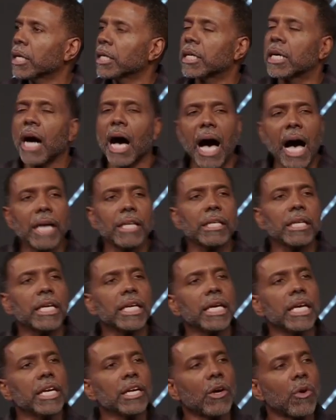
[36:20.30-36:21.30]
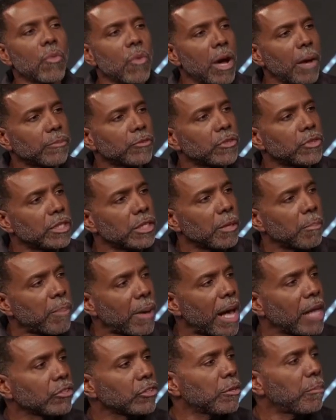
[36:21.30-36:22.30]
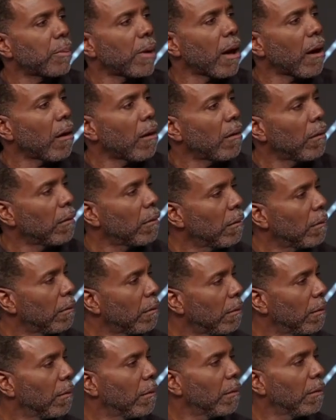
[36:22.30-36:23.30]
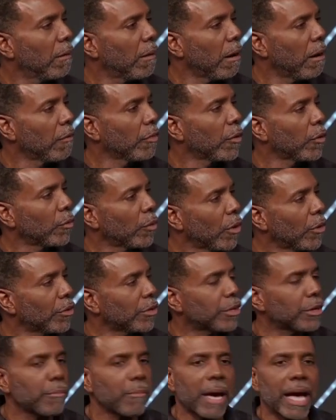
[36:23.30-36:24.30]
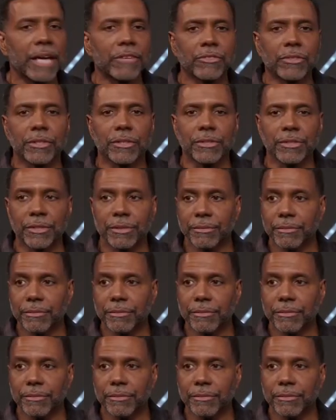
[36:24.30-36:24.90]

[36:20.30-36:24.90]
God interrupts the Apostle Paul on the road to Damascus.